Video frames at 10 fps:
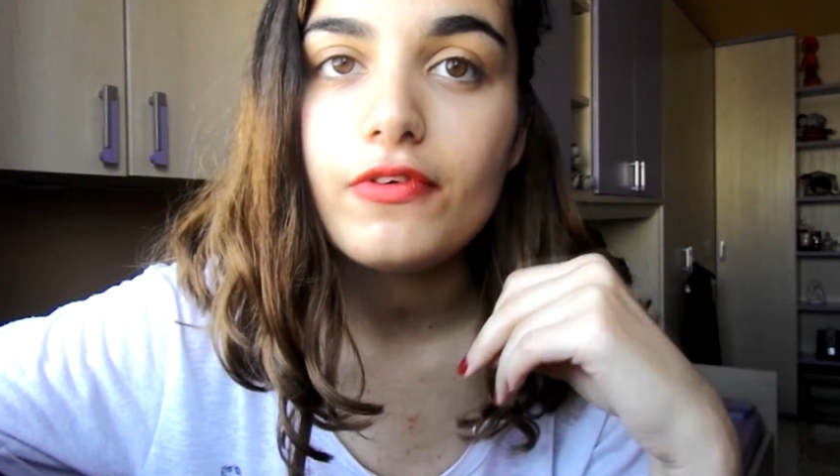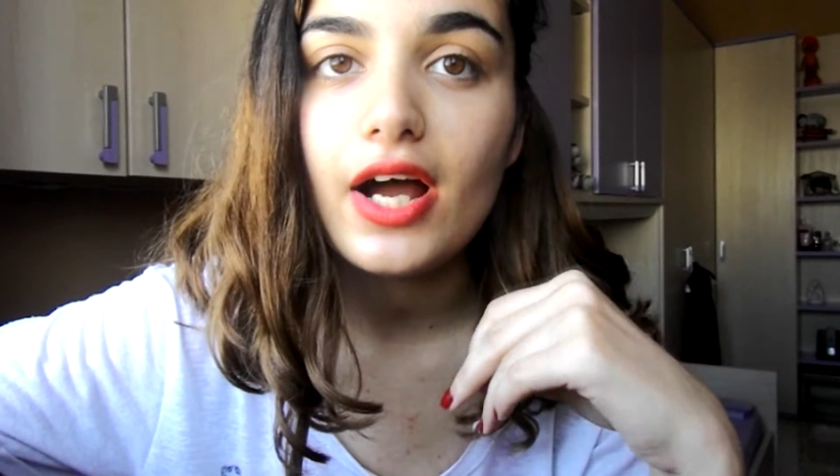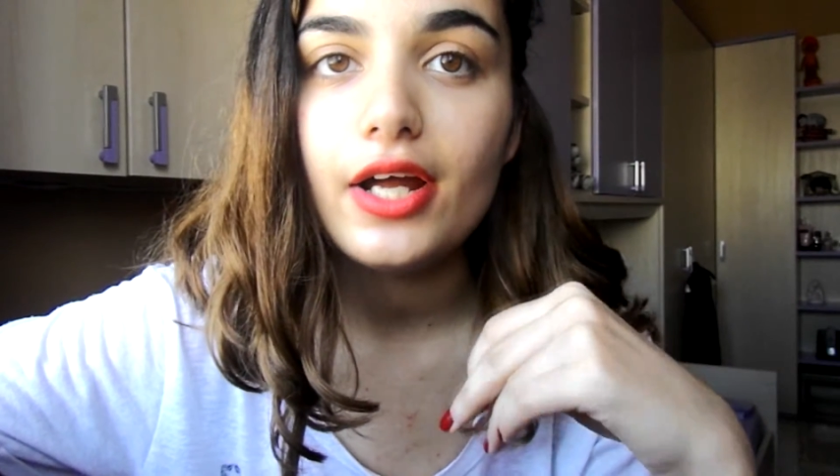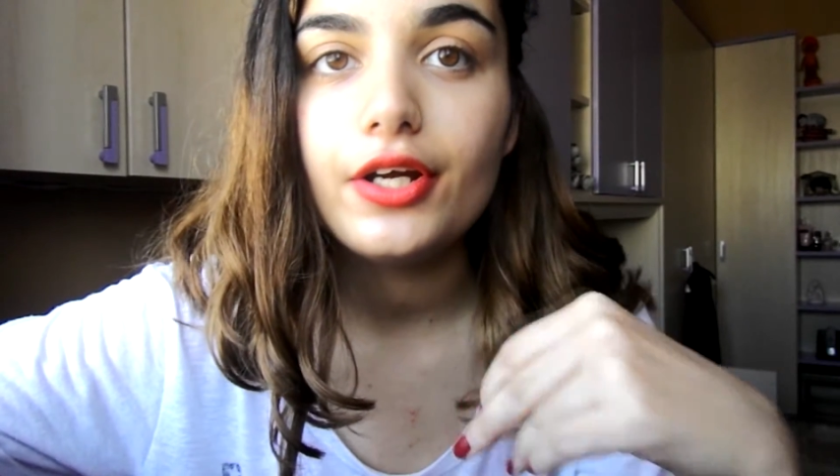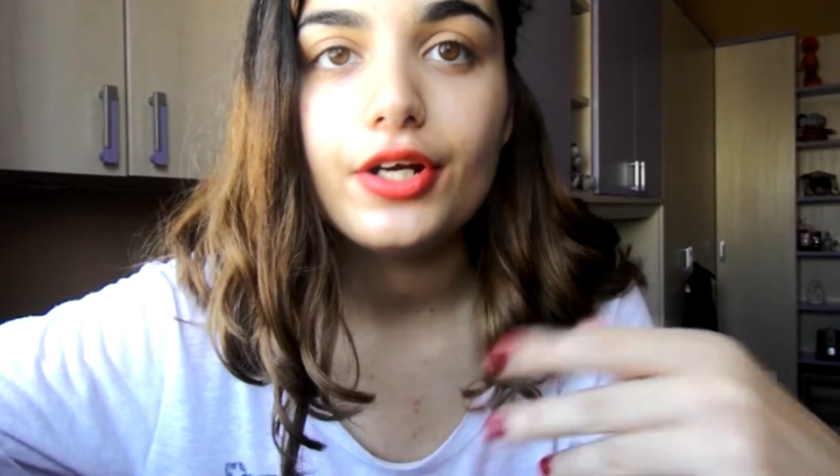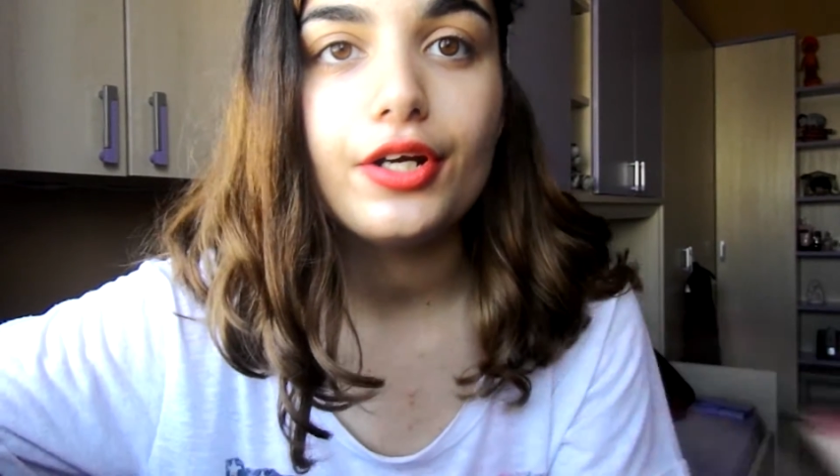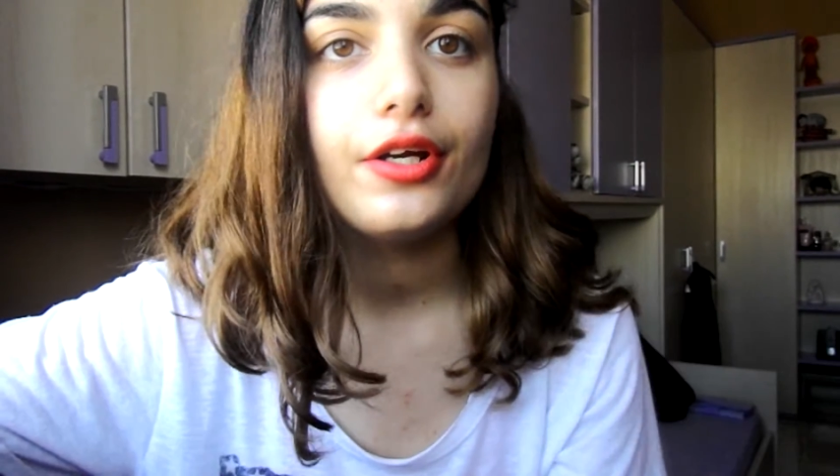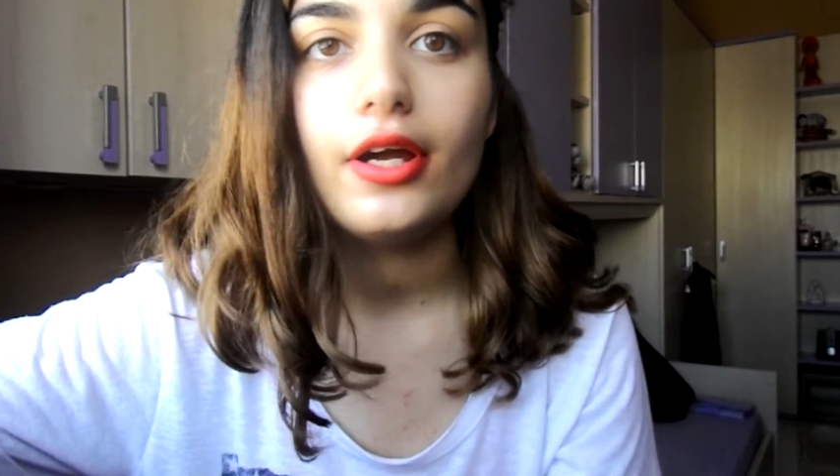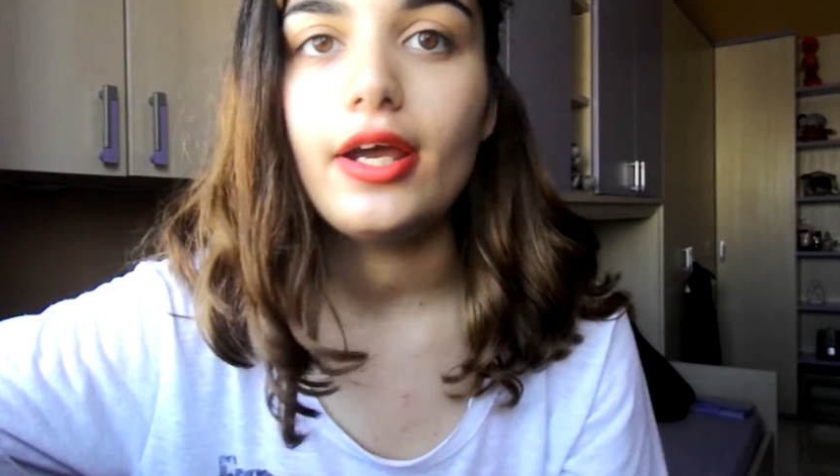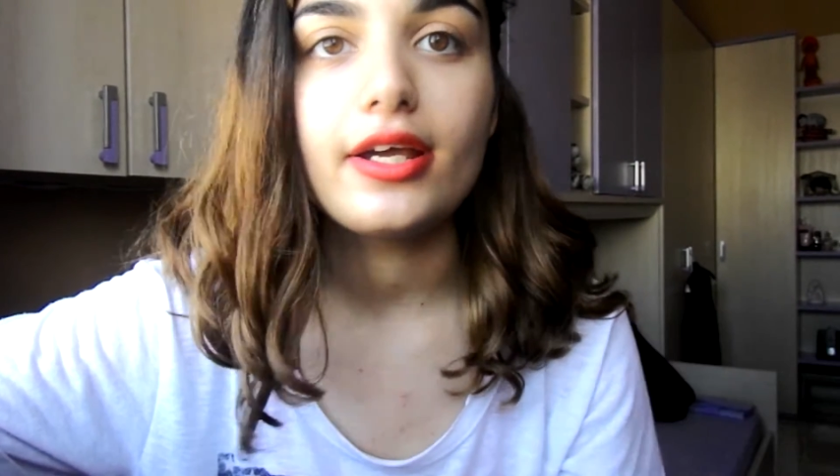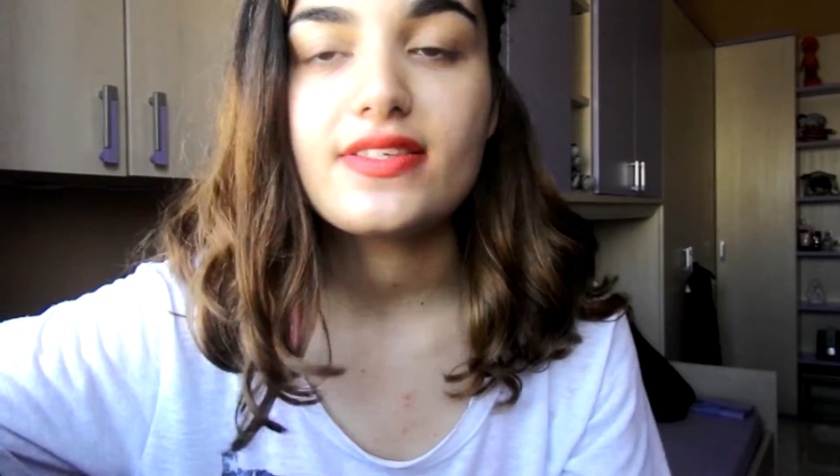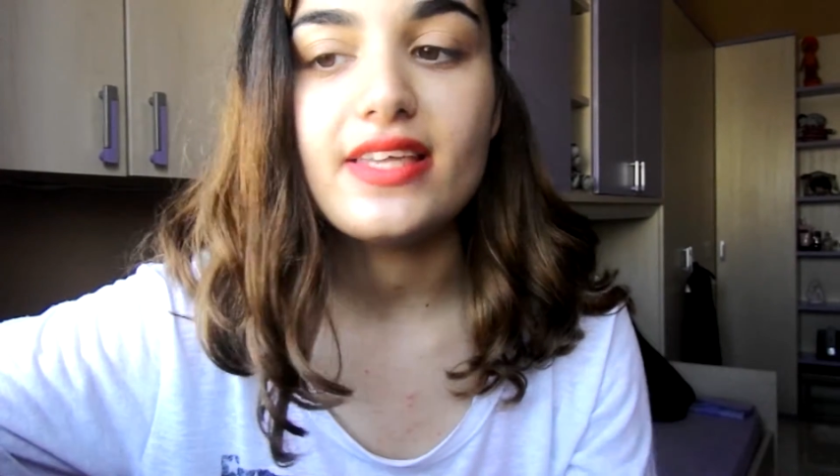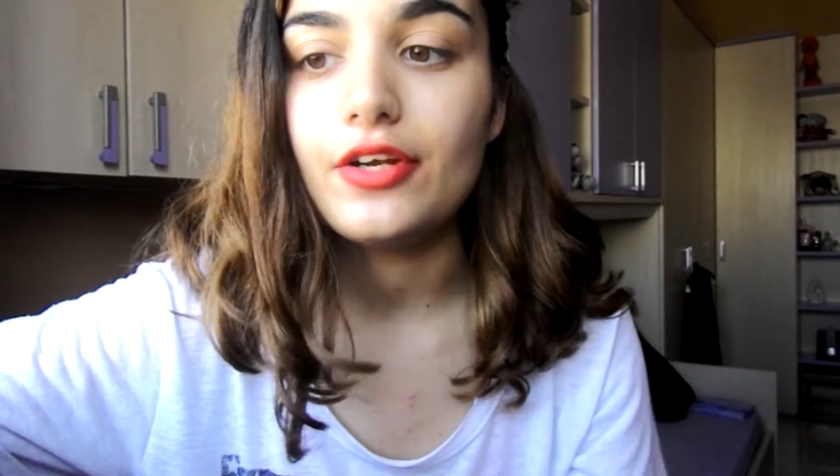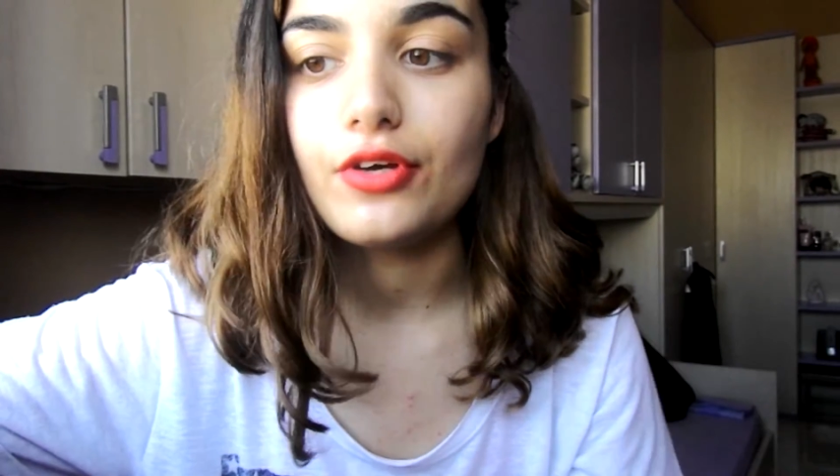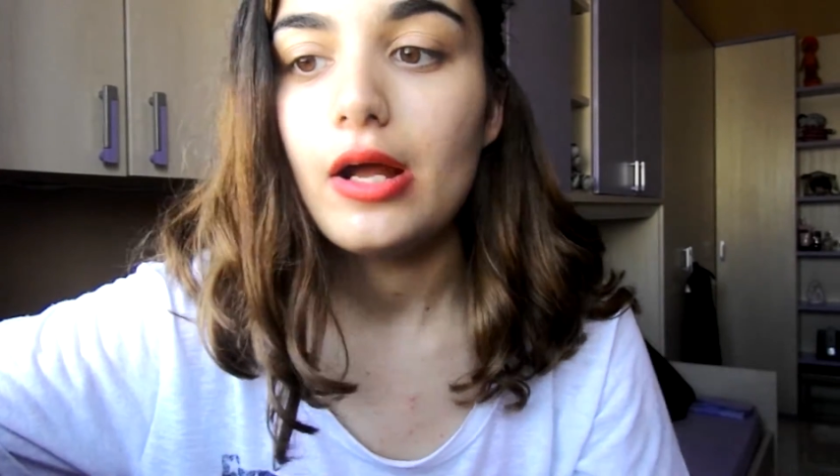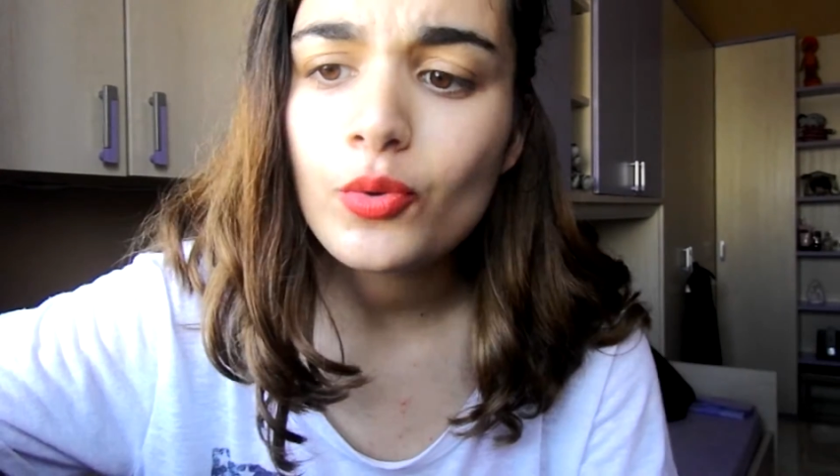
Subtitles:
fire, etc.